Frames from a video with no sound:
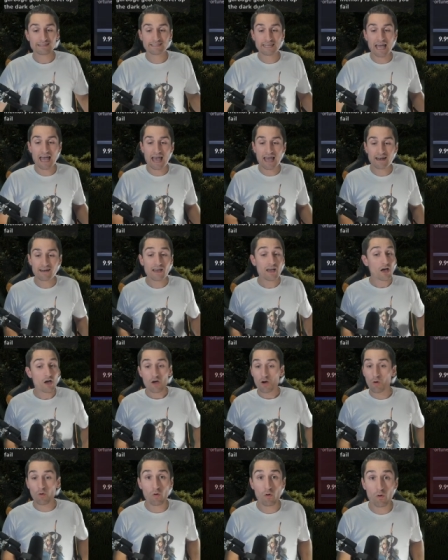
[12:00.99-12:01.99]
10.
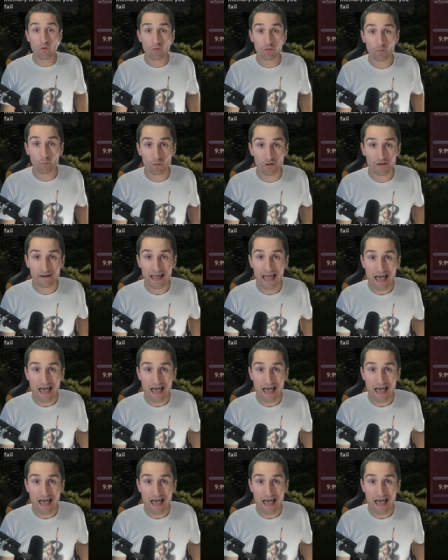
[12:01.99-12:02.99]
Oh, the word
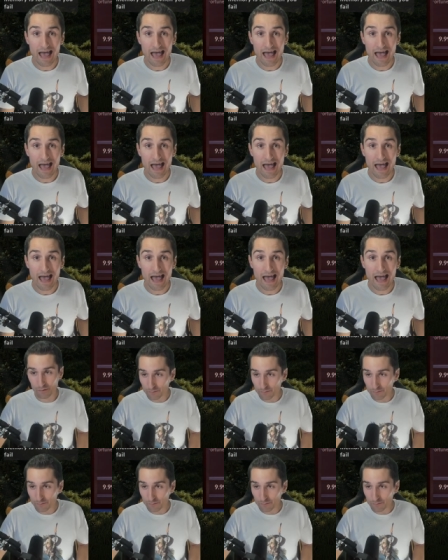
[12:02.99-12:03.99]
epic.
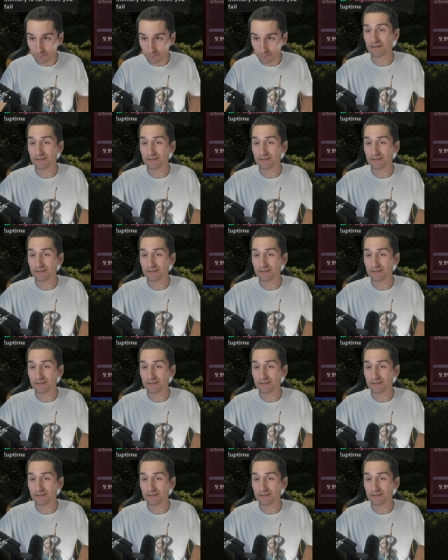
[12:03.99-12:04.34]
Ring